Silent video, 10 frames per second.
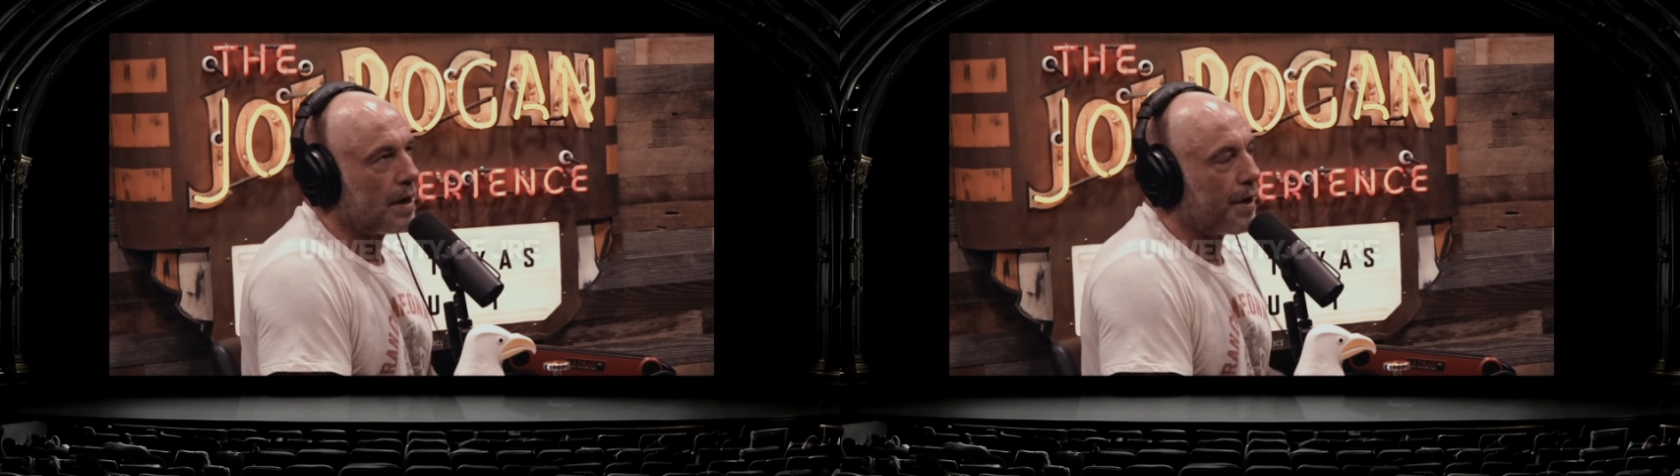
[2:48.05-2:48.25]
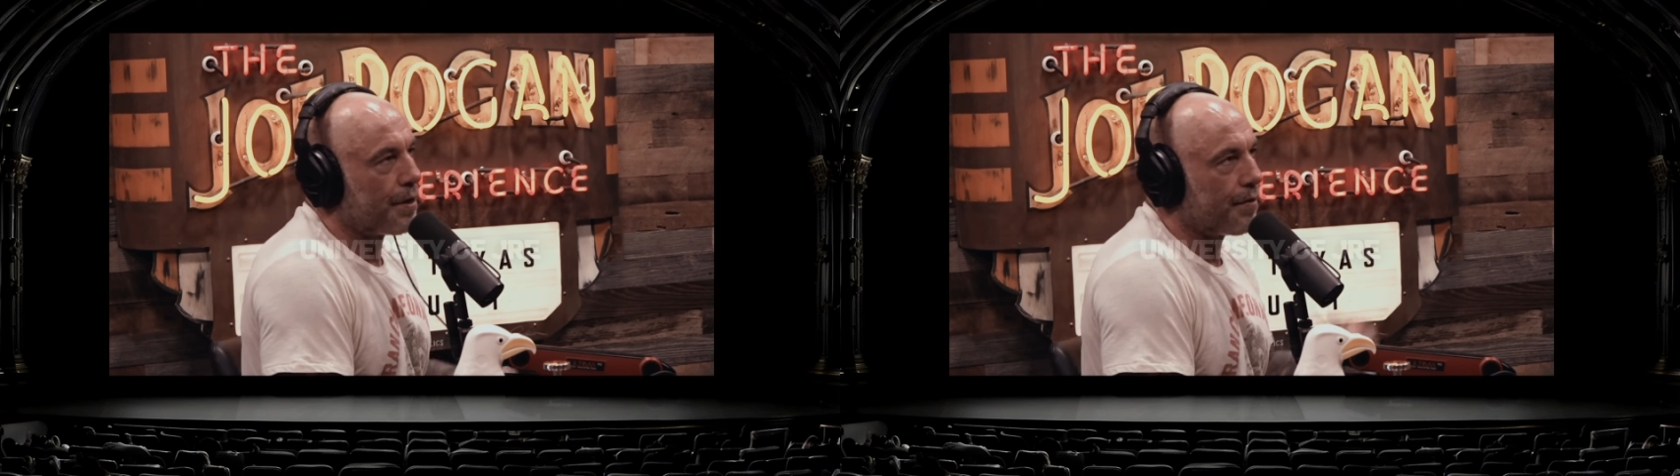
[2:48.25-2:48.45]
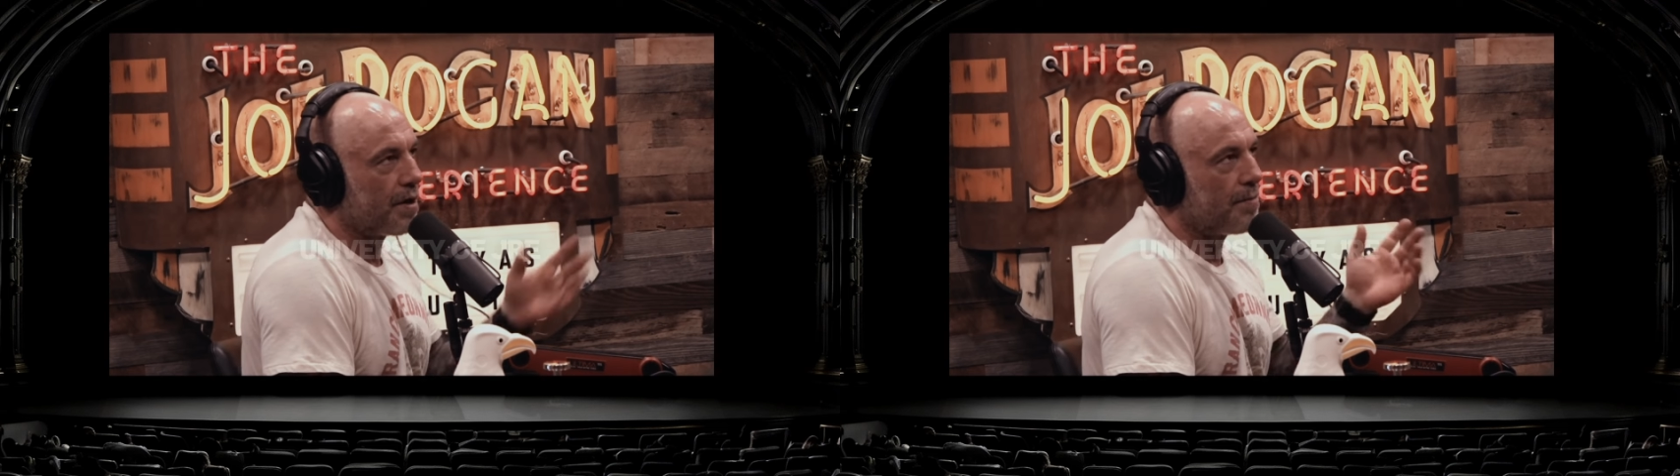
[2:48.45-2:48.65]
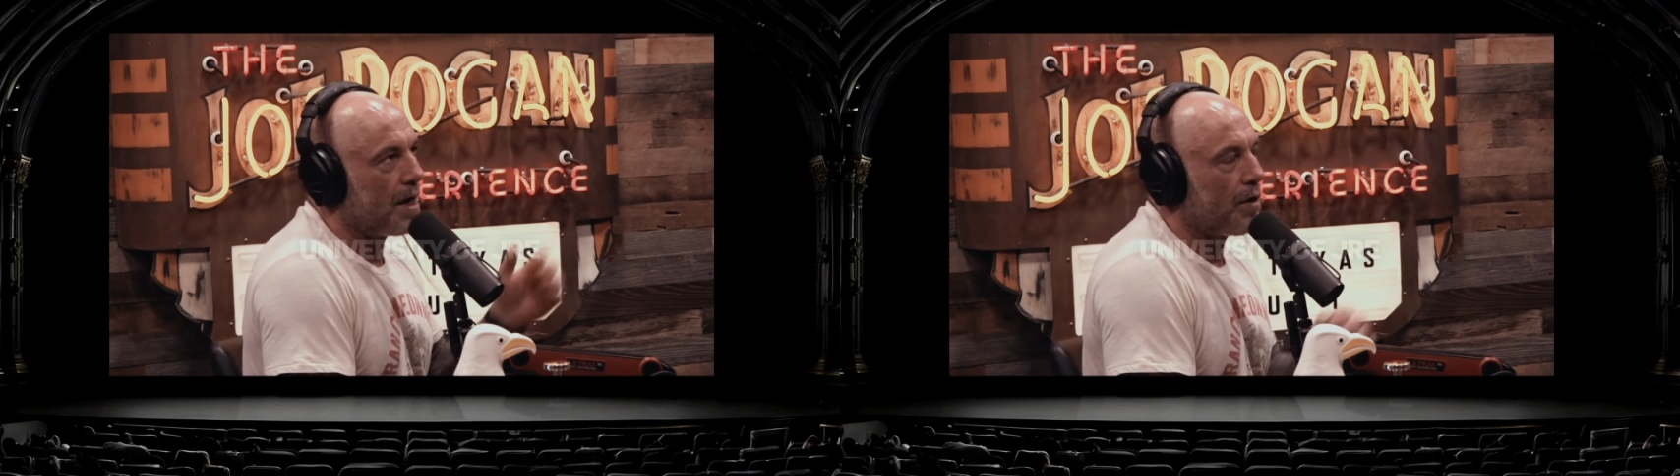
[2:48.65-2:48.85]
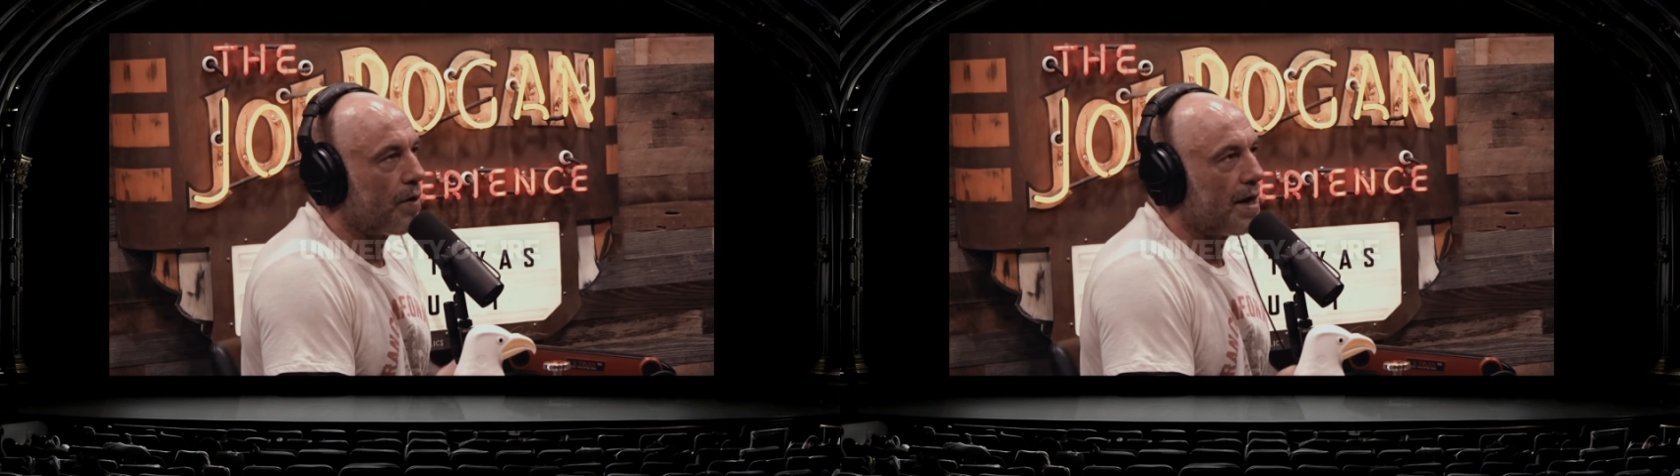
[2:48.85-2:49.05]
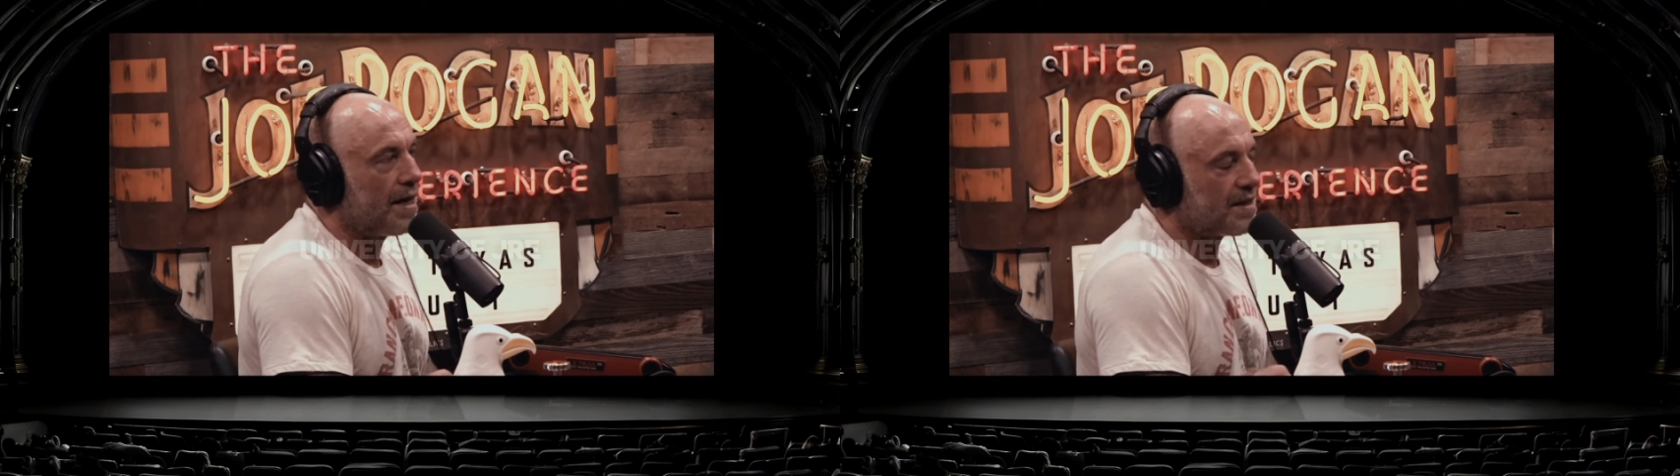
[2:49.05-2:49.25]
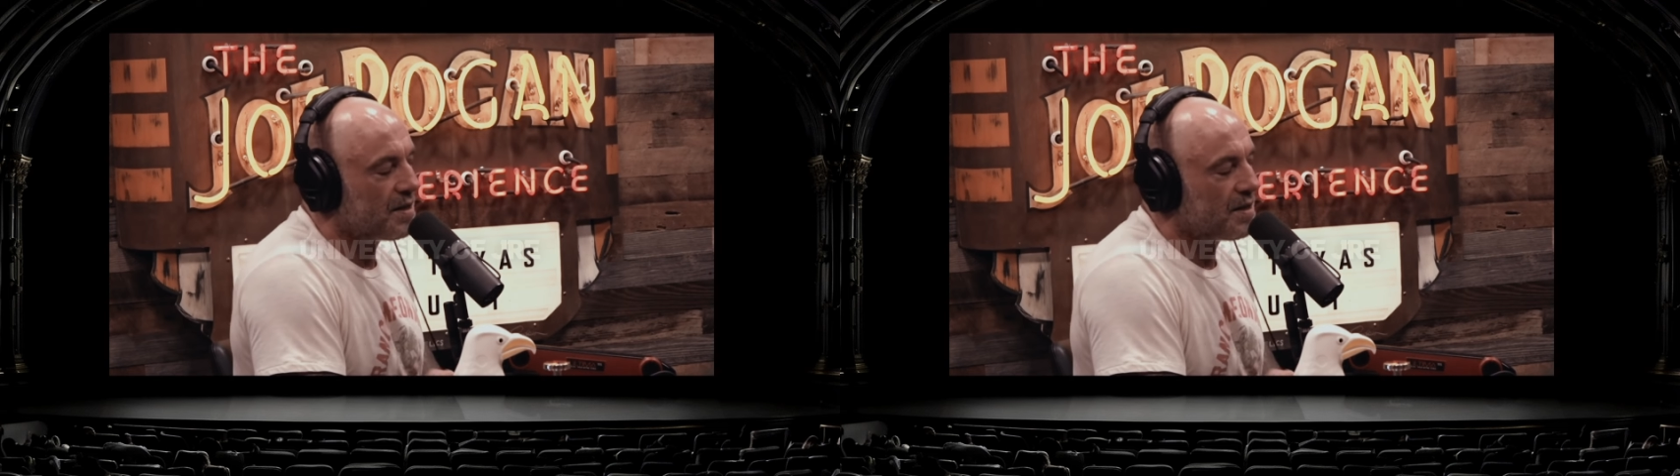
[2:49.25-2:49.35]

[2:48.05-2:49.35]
like a 30 mile radius,